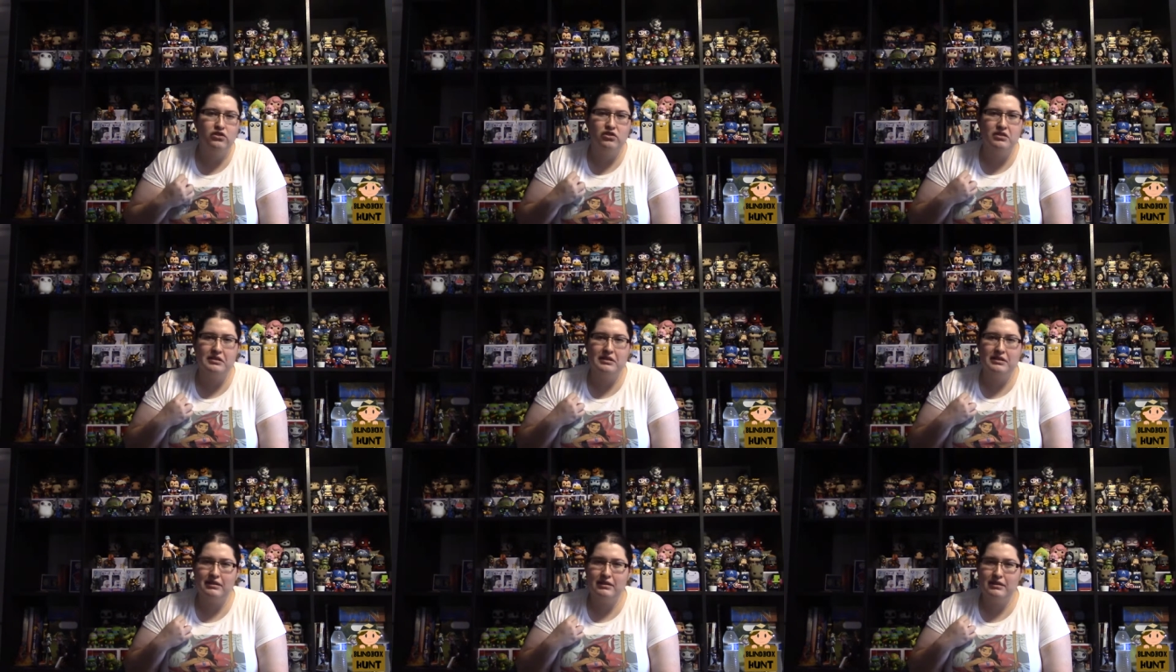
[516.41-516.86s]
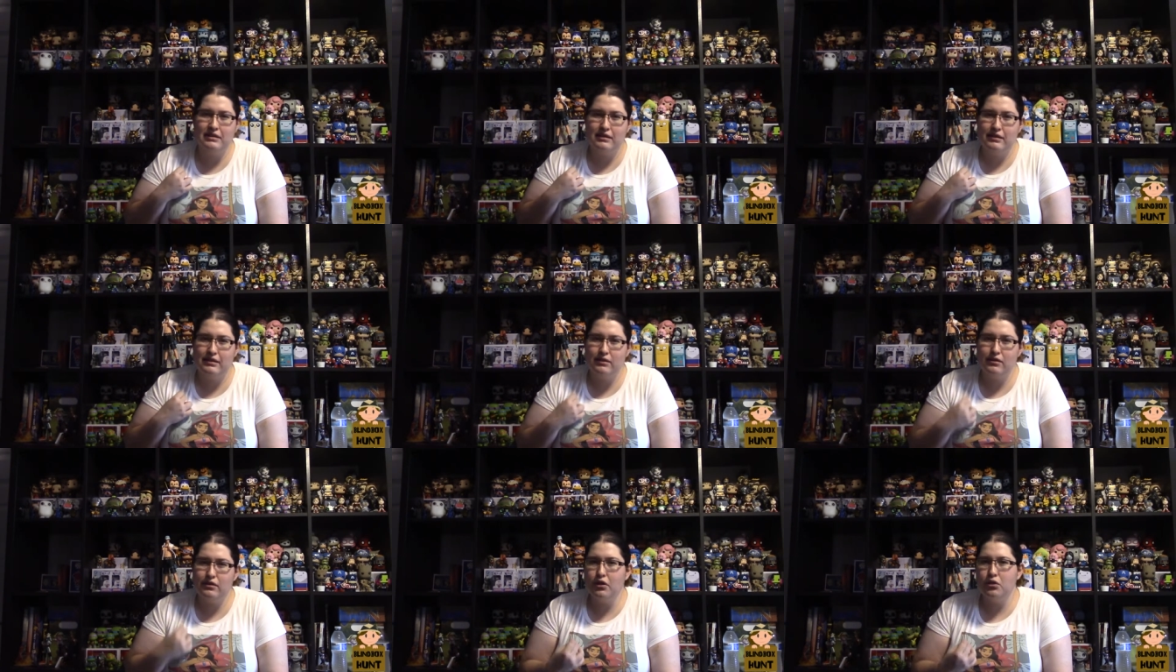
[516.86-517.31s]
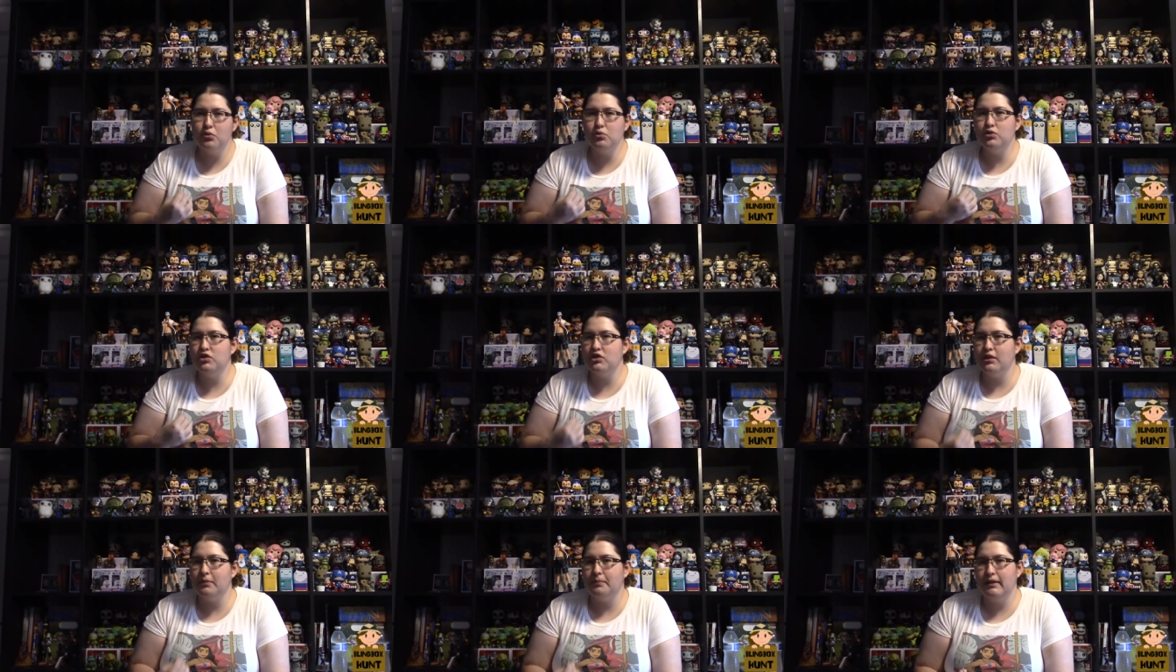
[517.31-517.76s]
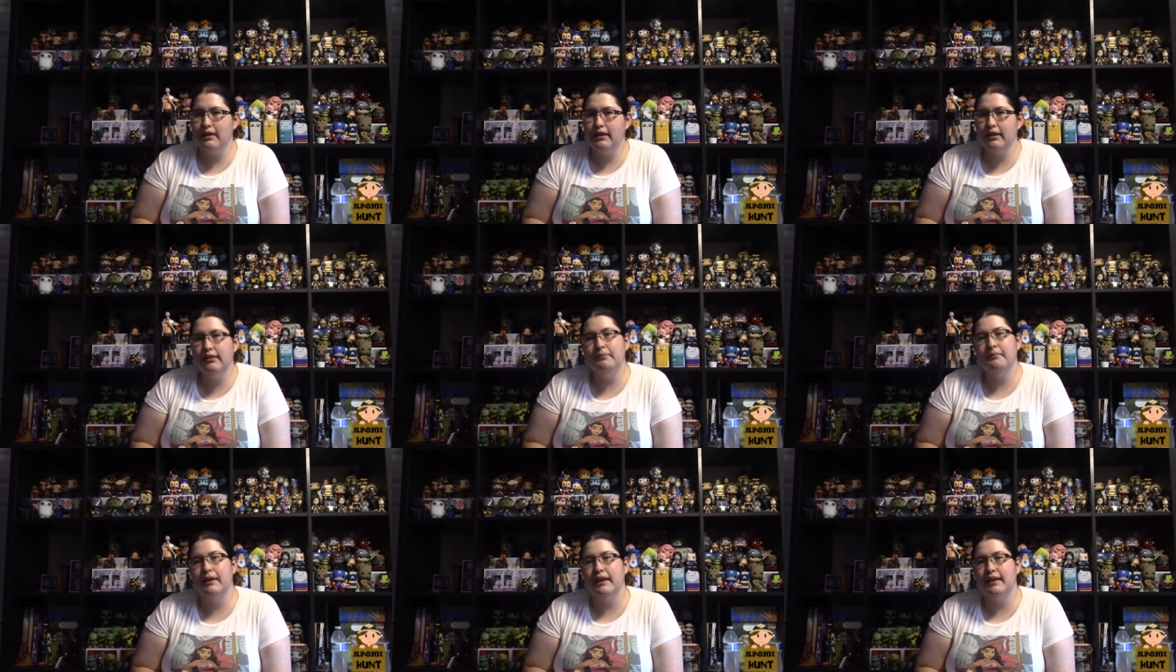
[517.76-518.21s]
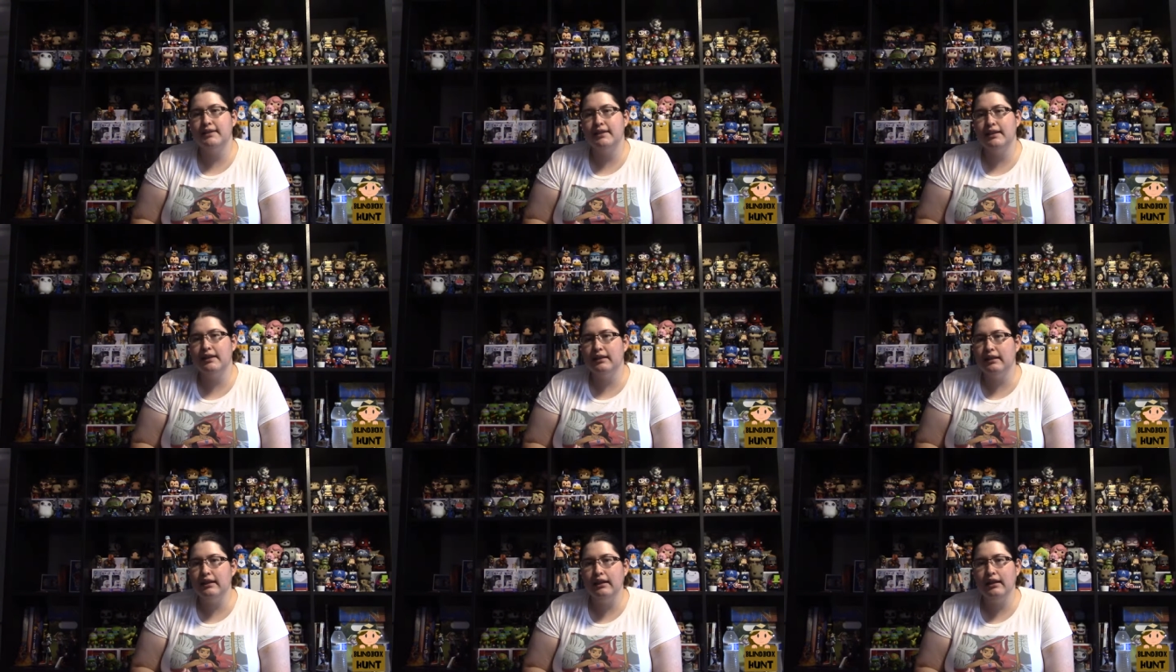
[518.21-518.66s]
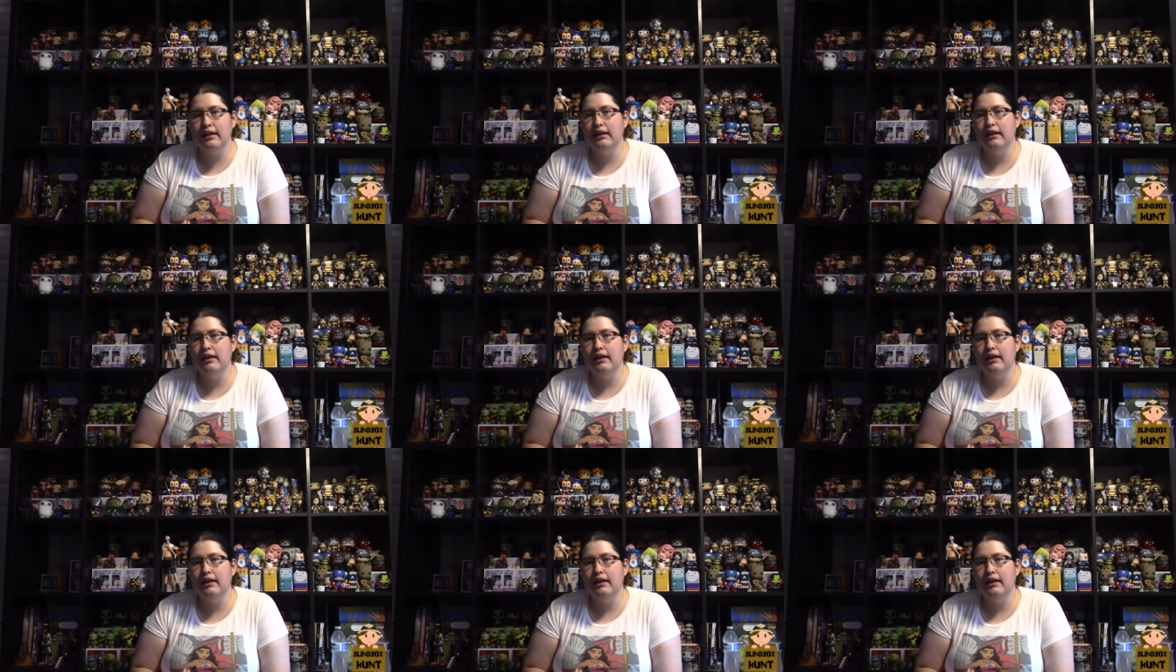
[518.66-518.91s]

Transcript: just no shipping, basically?